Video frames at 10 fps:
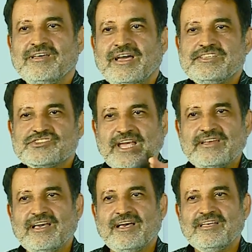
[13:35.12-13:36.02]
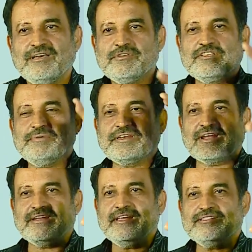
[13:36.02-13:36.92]
And China, which has been
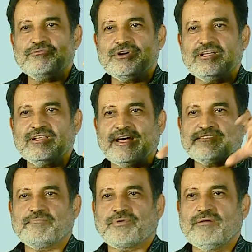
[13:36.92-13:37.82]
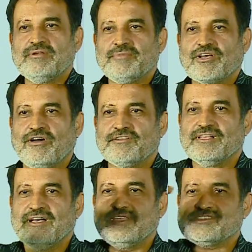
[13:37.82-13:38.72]
running the world, has a problem because
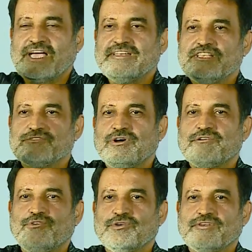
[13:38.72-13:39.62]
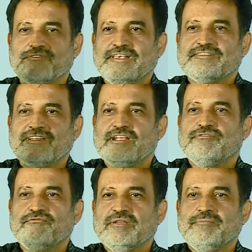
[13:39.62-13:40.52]
the Chinese workforce of
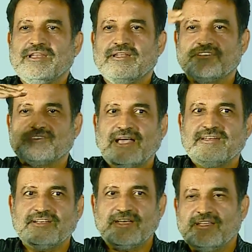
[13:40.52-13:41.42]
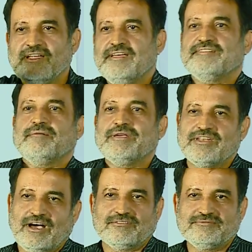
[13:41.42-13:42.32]
650 million has stagnated, is coming
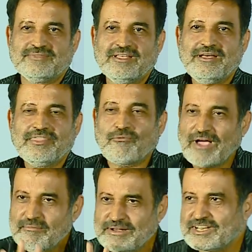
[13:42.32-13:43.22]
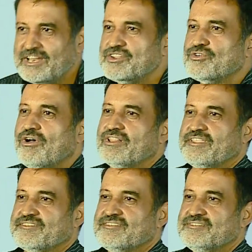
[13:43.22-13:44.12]
down. Now, why am I telling you all
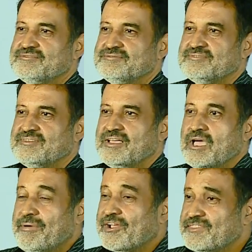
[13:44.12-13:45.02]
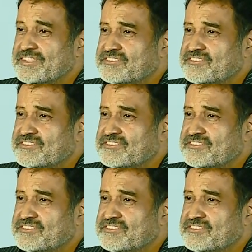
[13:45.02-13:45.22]
this? Because there's